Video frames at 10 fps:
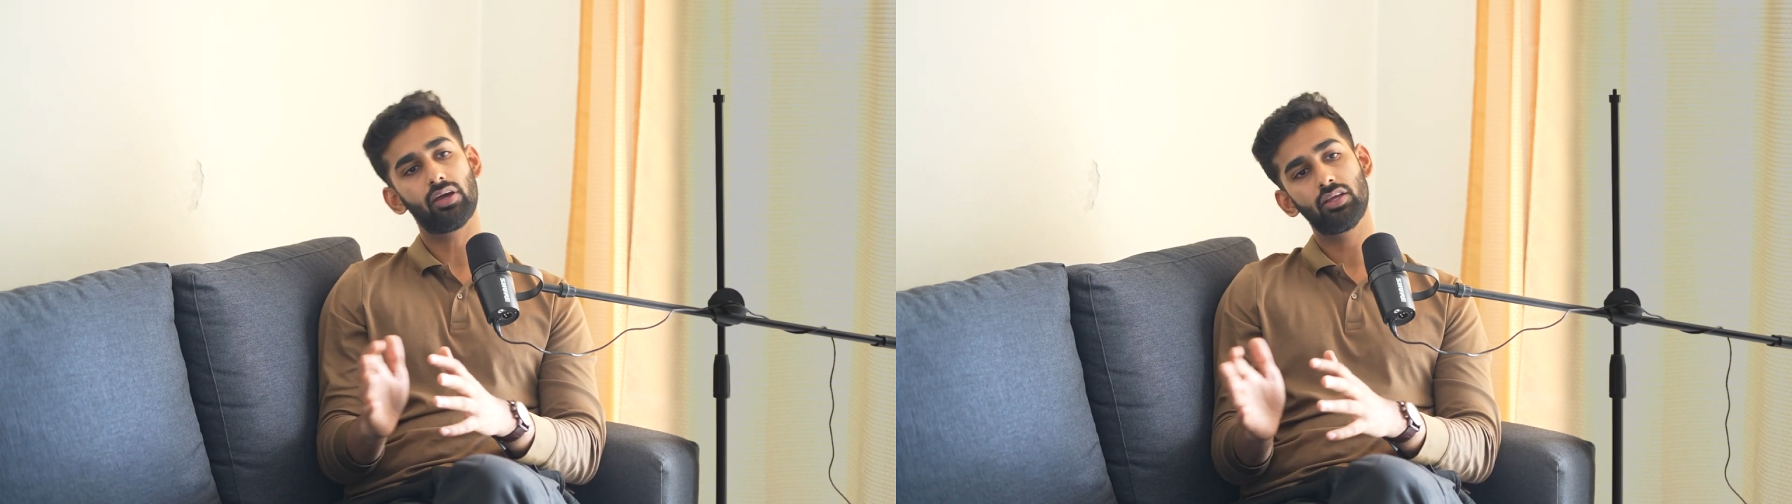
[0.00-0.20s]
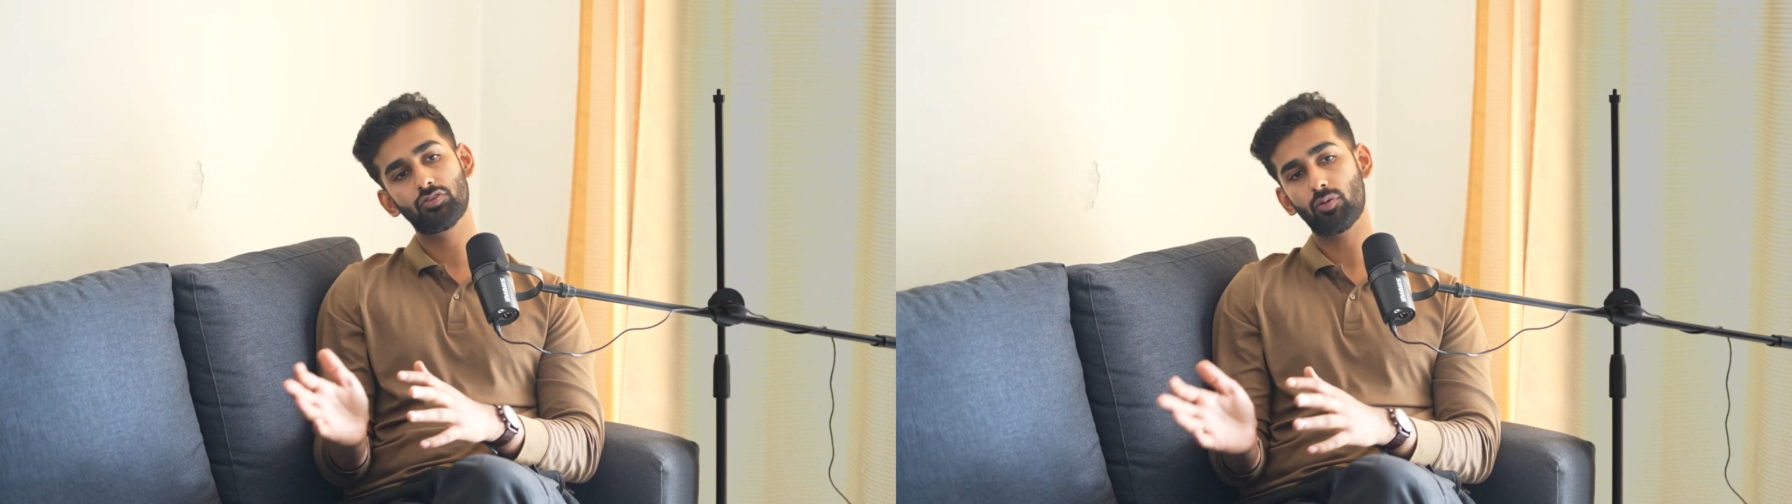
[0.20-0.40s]

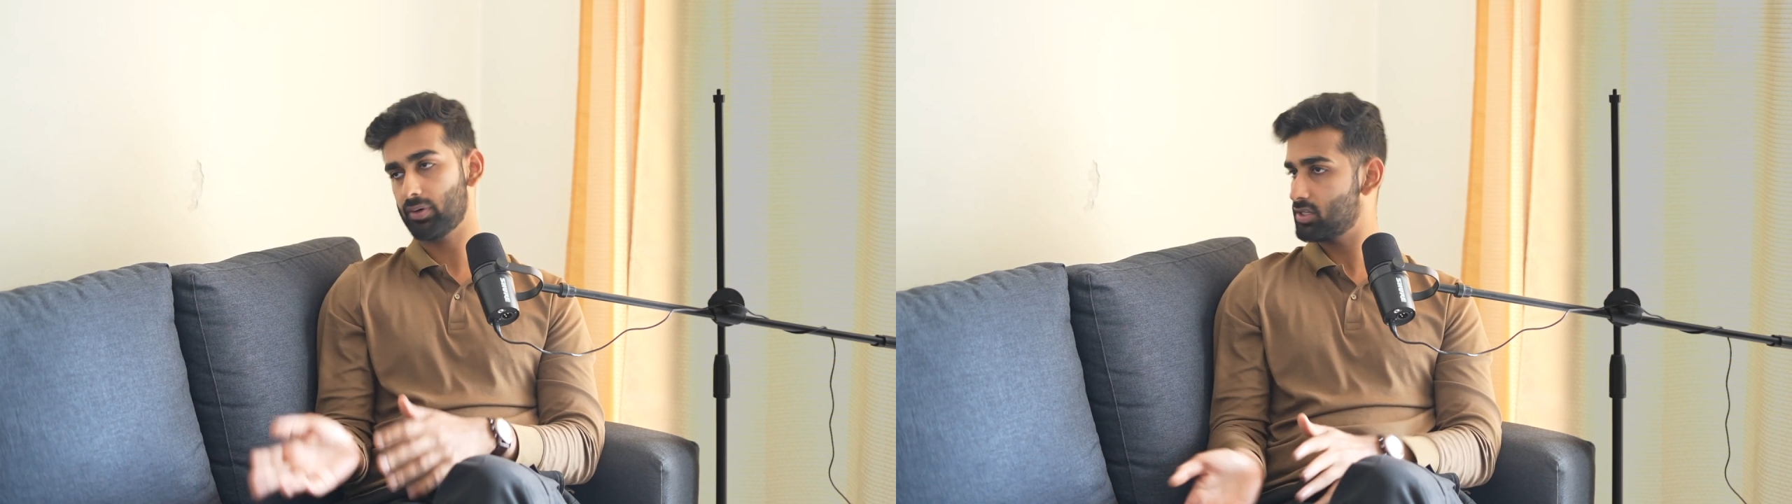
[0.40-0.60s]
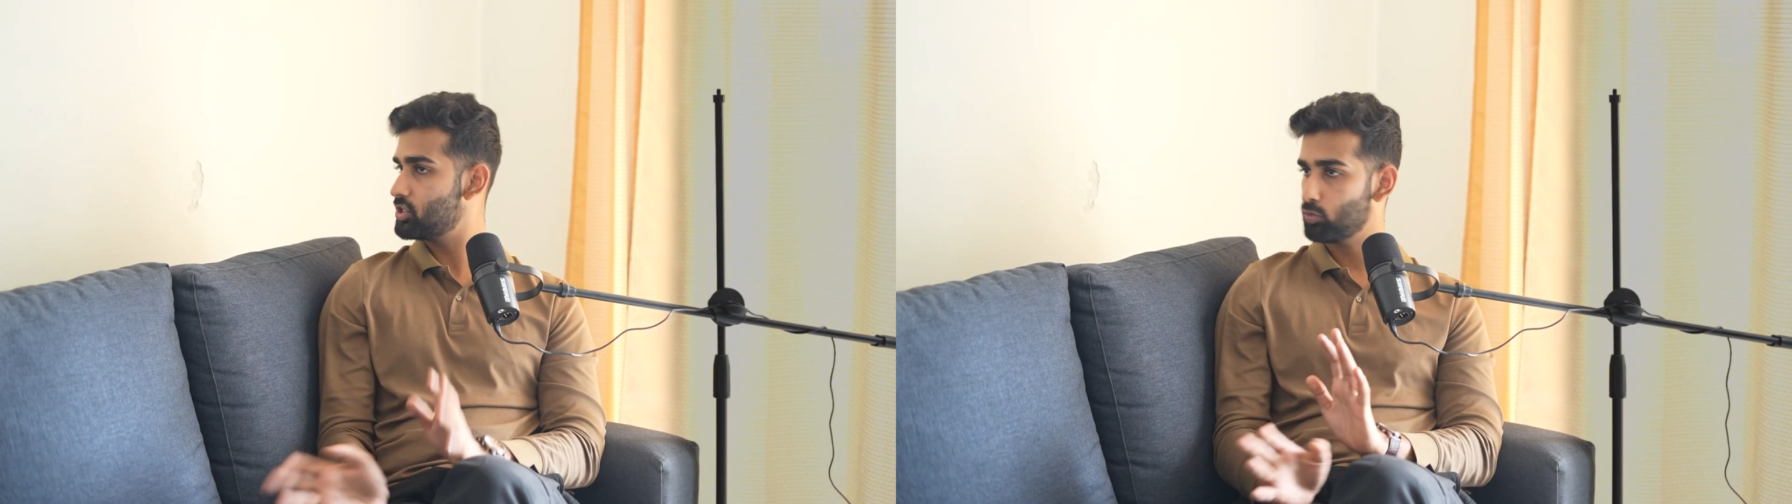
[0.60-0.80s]
It varies
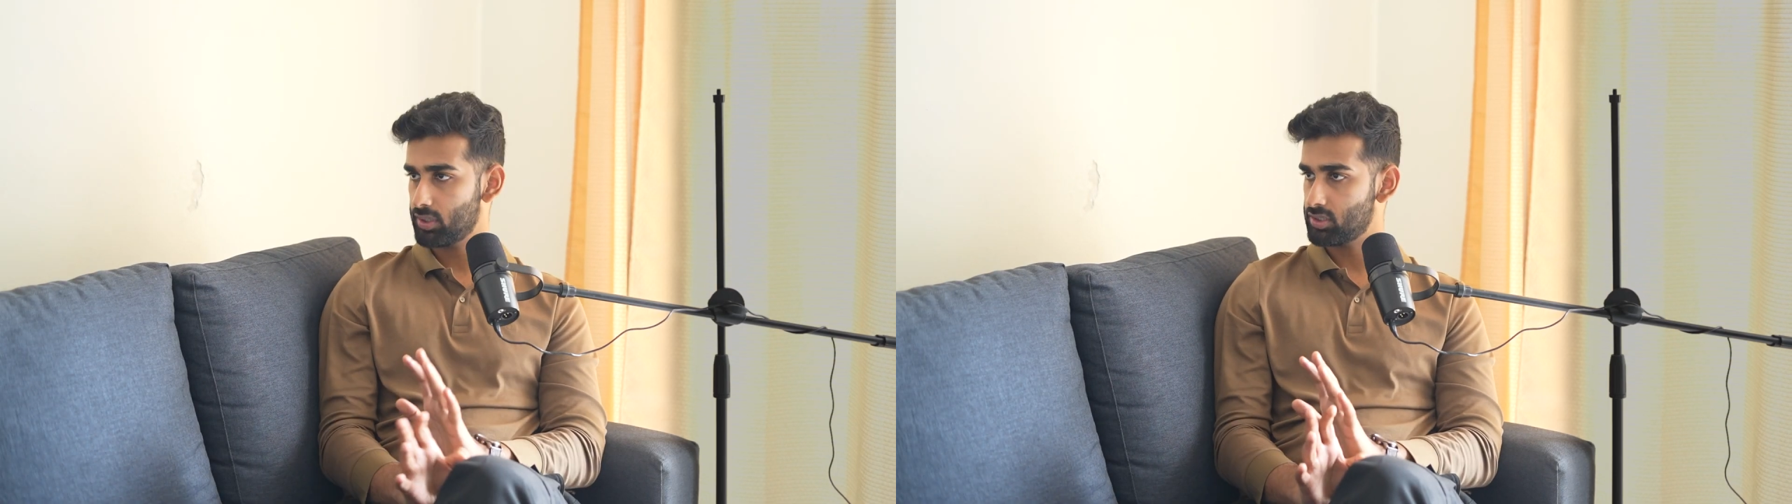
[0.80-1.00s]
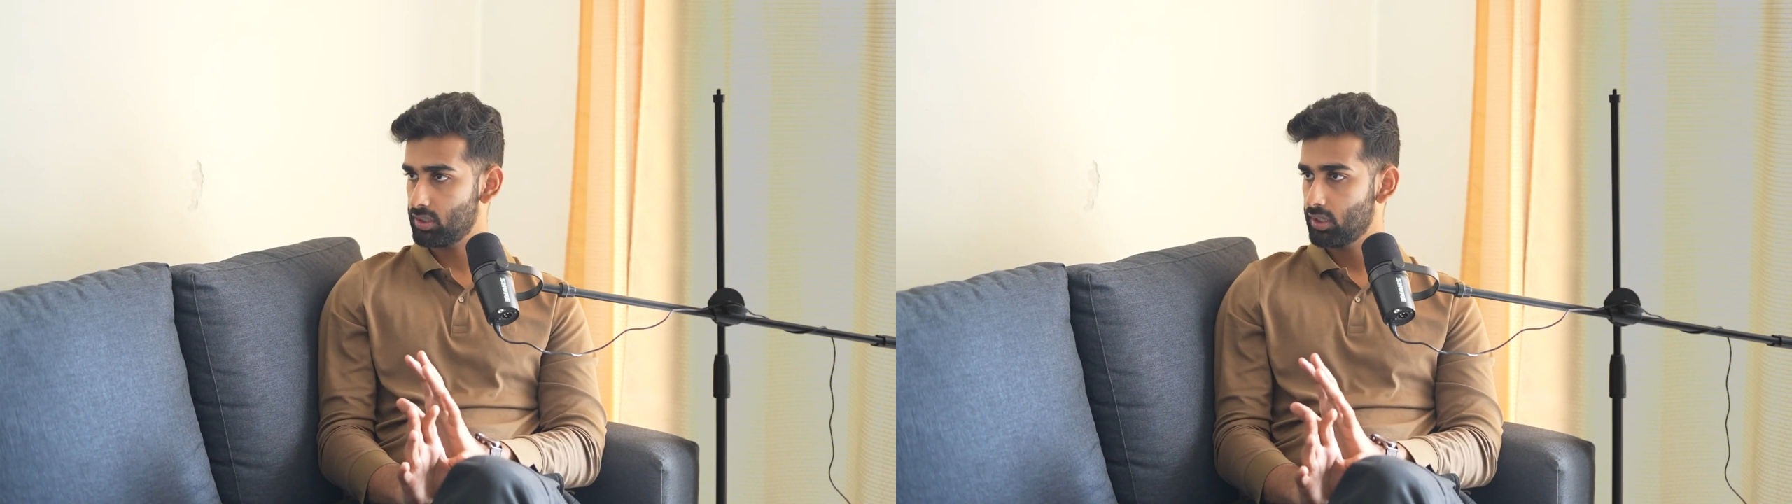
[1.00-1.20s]
from person to
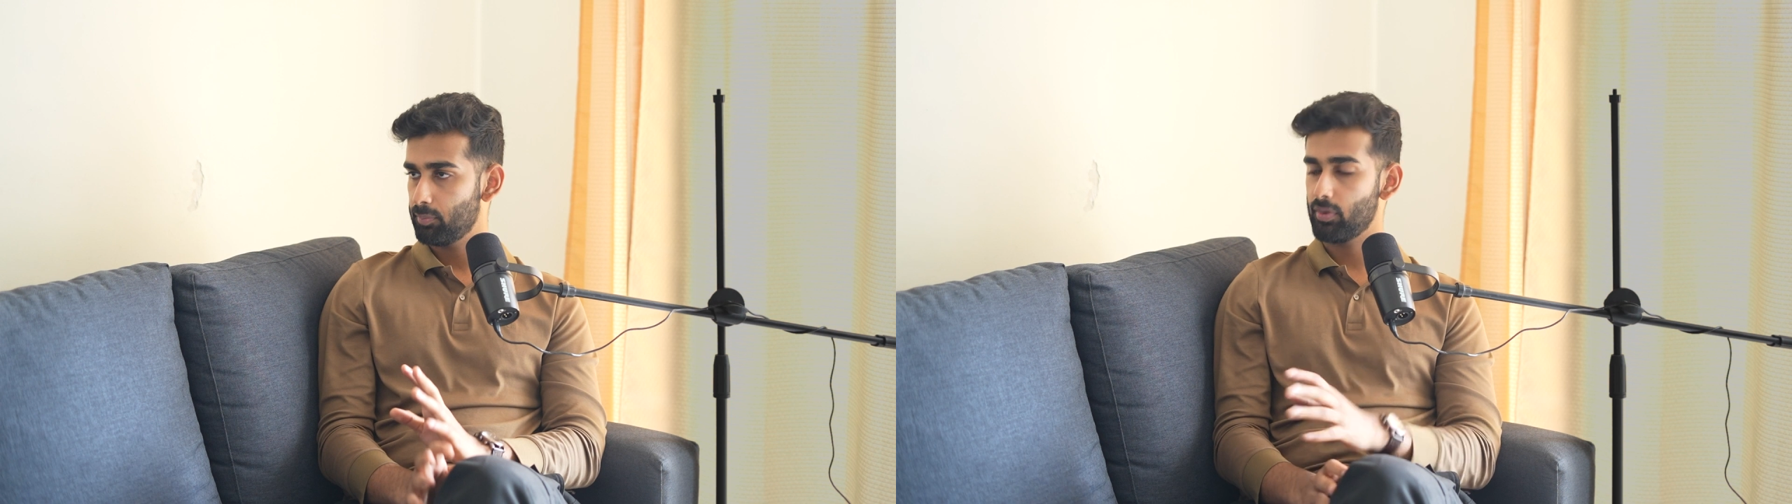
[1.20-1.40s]
person.